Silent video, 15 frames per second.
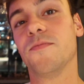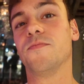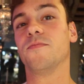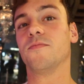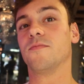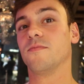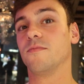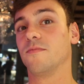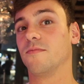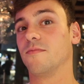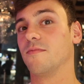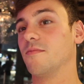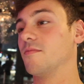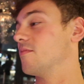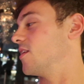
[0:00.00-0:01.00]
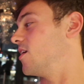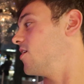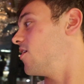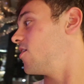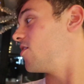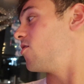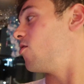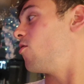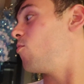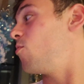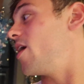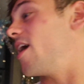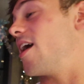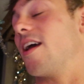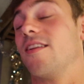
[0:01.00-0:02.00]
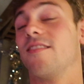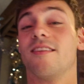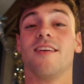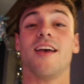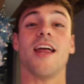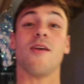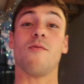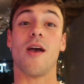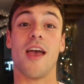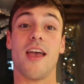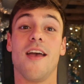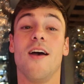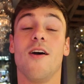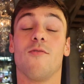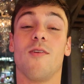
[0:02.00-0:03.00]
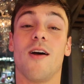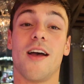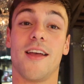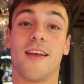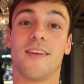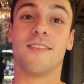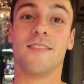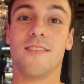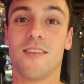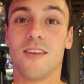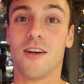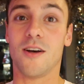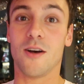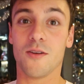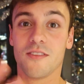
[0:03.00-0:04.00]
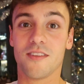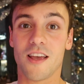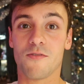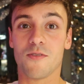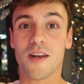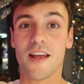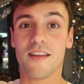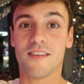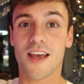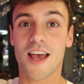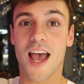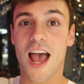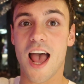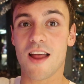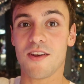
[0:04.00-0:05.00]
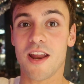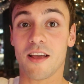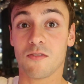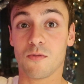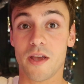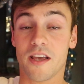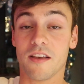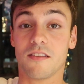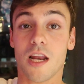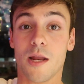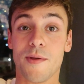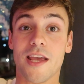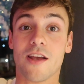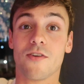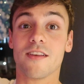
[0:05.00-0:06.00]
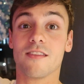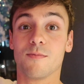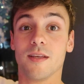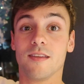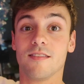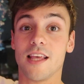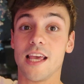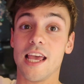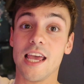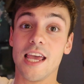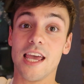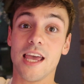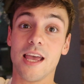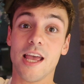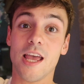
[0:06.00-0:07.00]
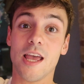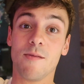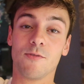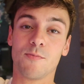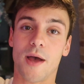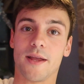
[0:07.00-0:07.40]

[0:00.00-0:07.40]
that again the other night. You're weird. Anyway, oh, right. I'll see everyone later and next week it's going to be Christmas themed.